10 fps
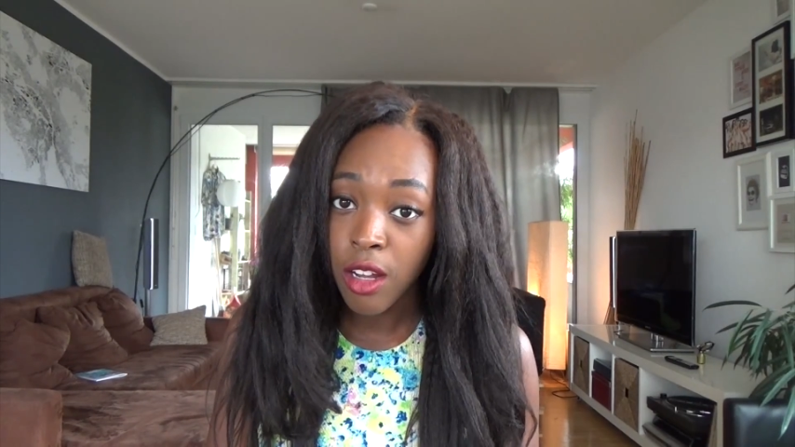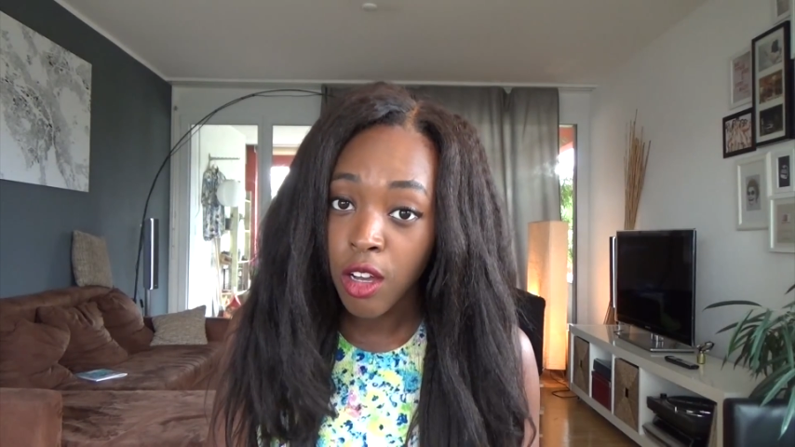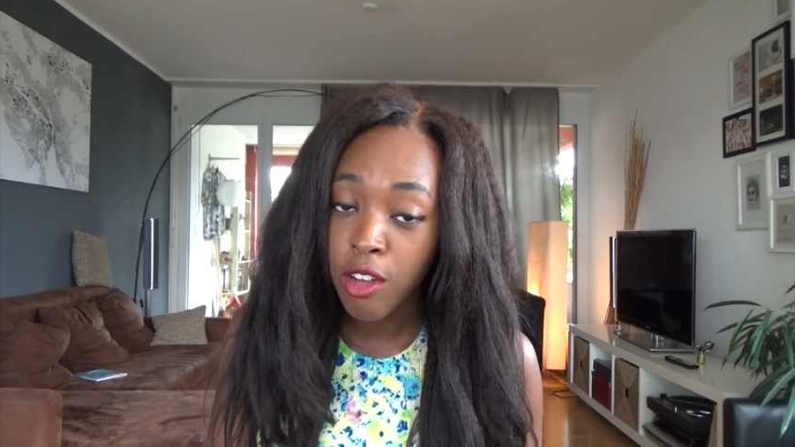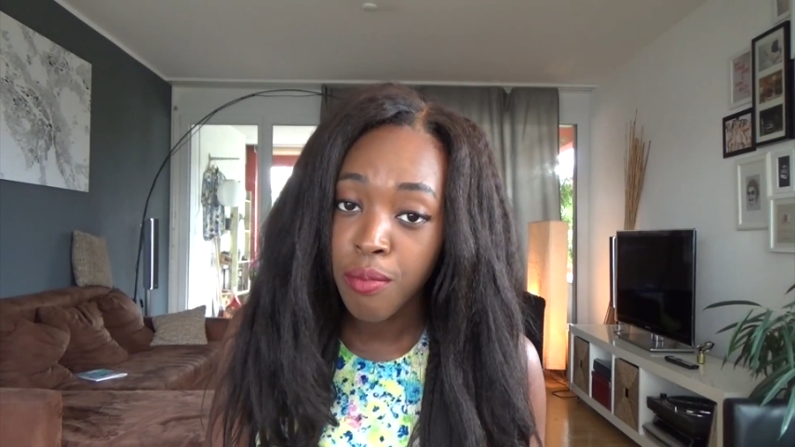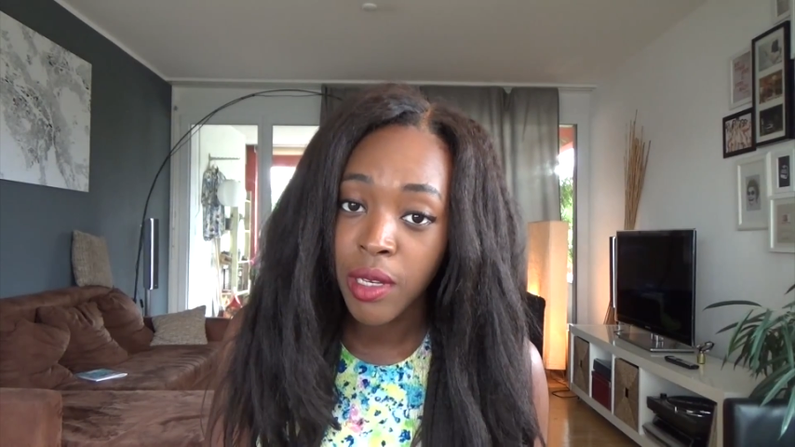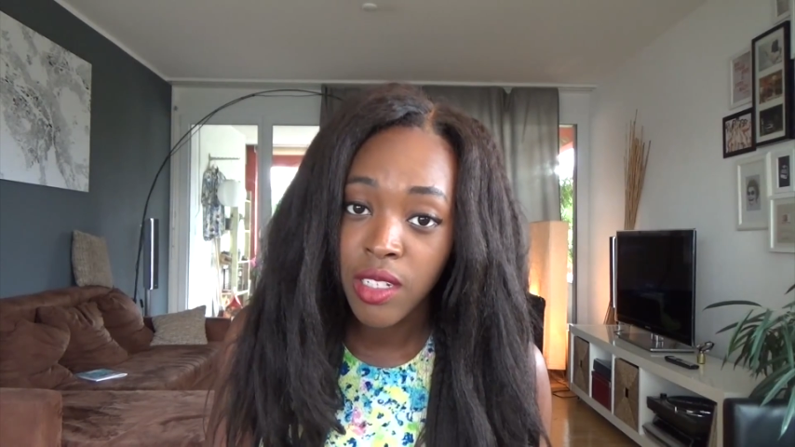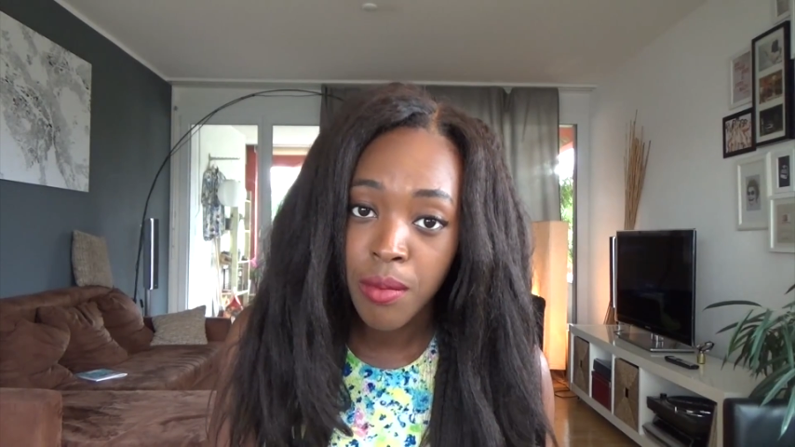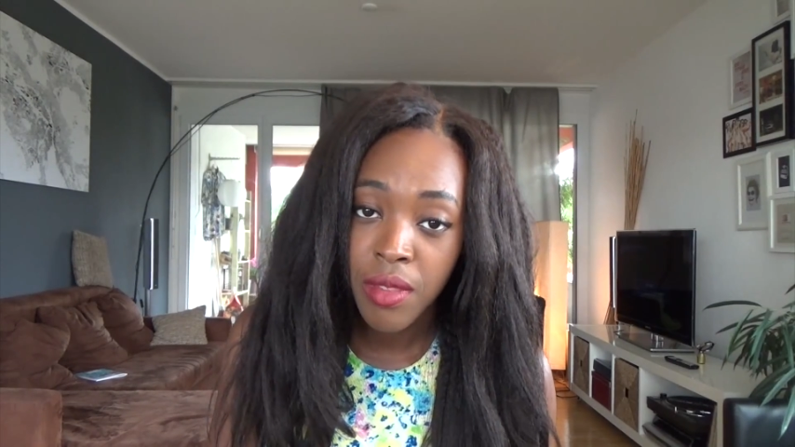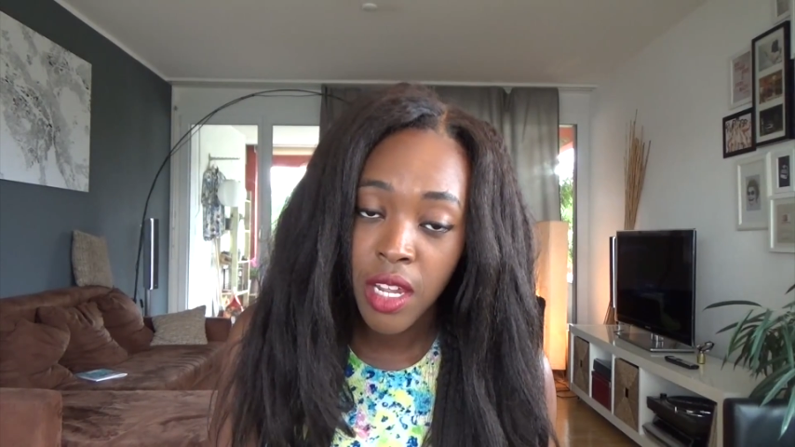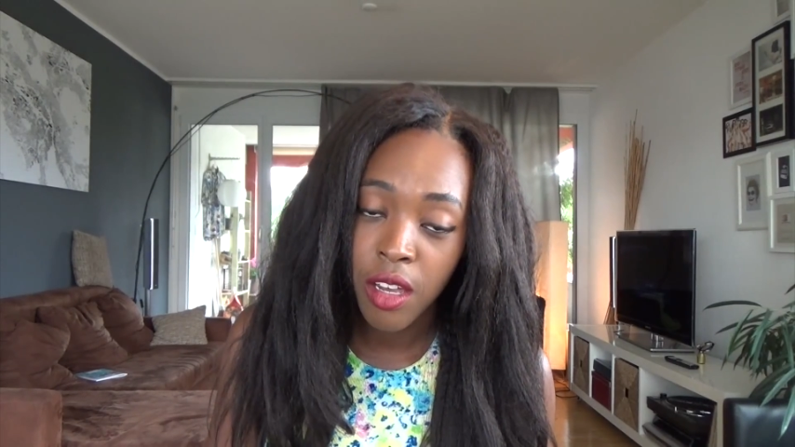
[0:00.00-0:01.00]
lot of
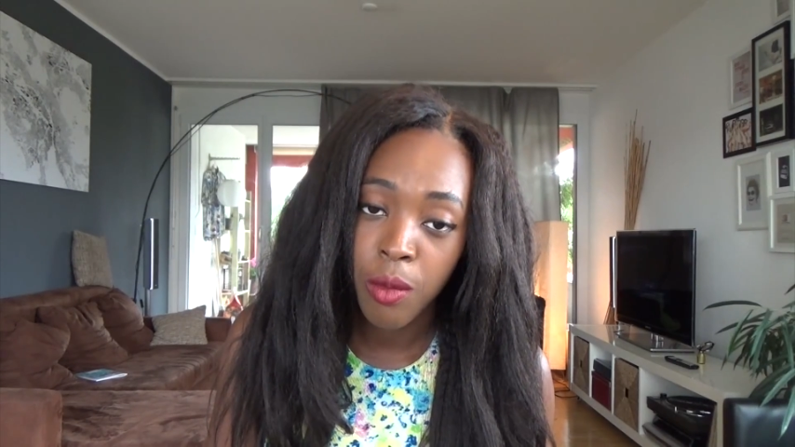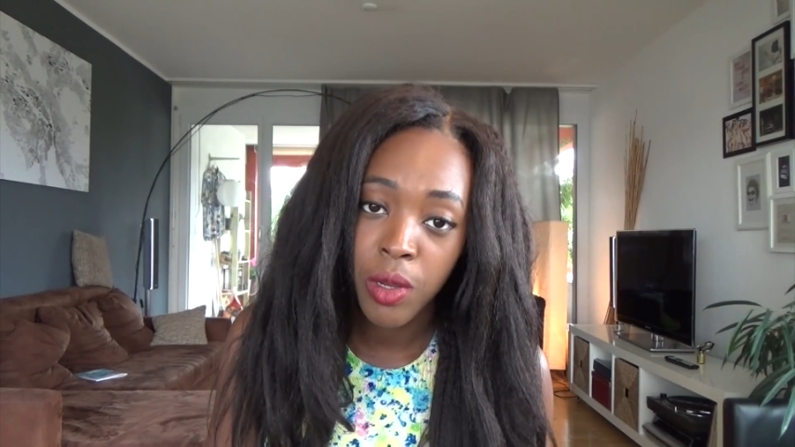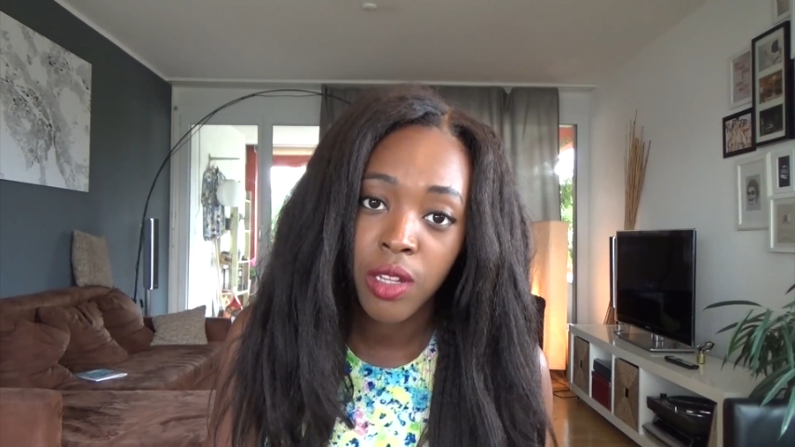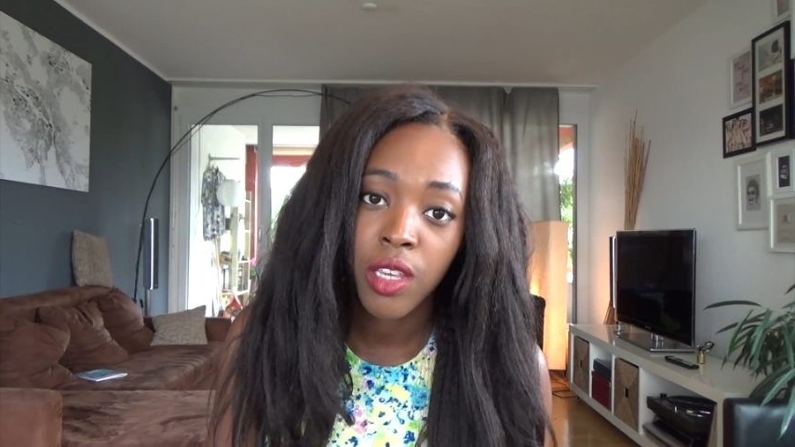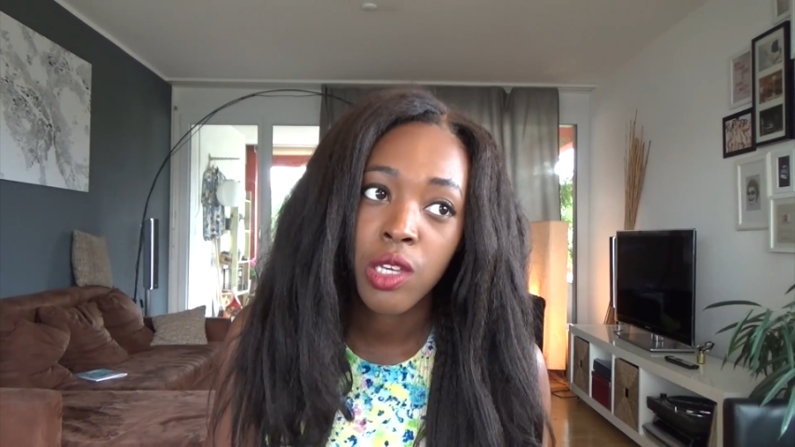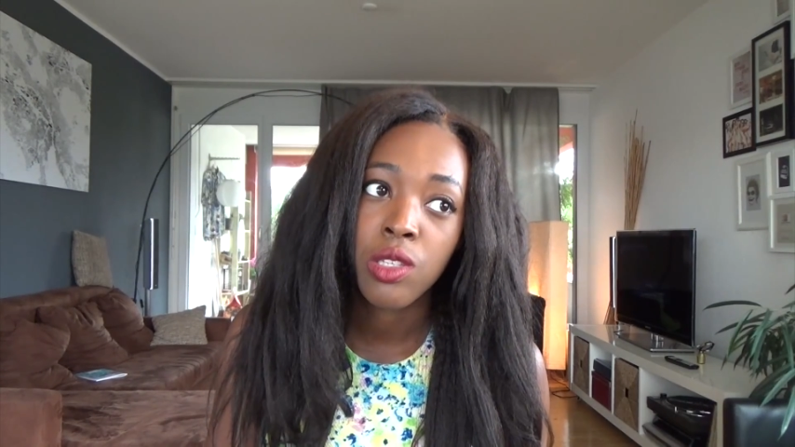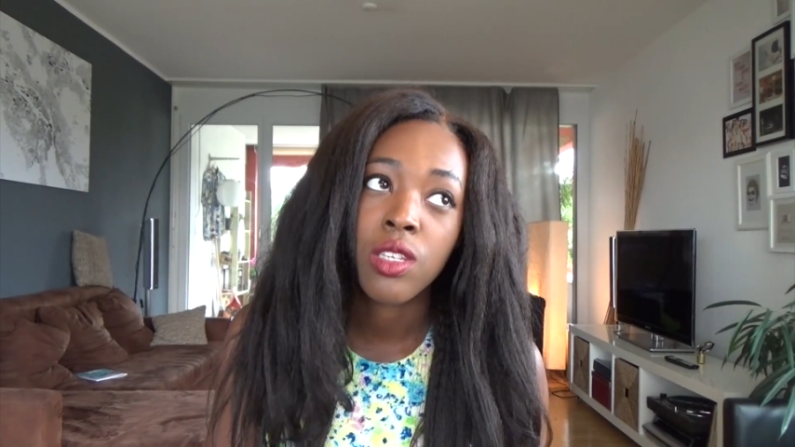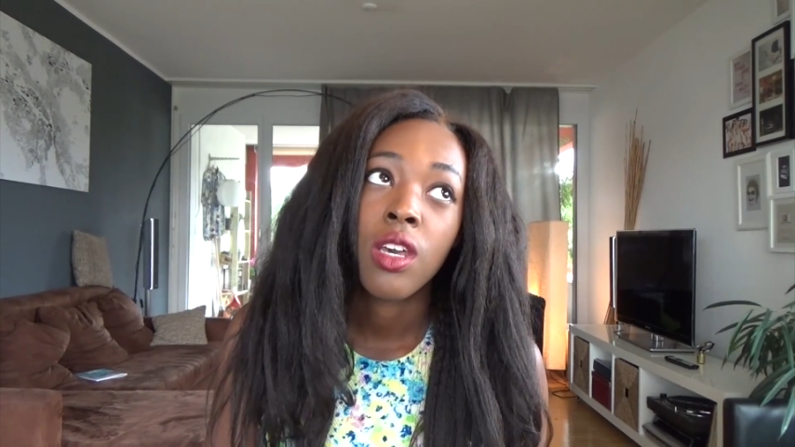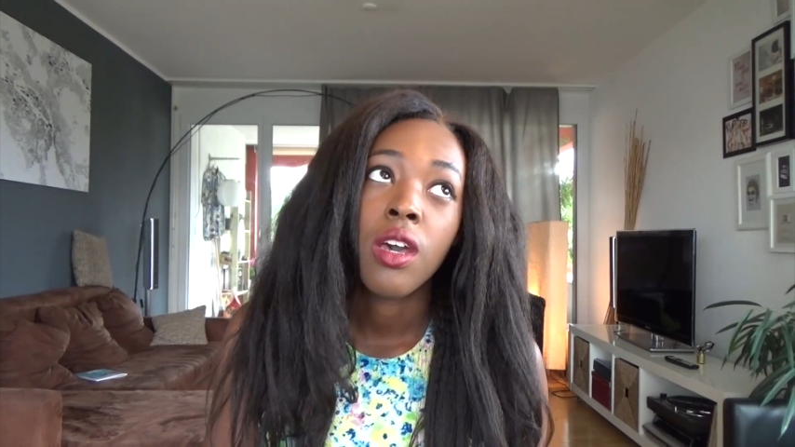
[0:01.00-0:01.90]
build-up, then I will use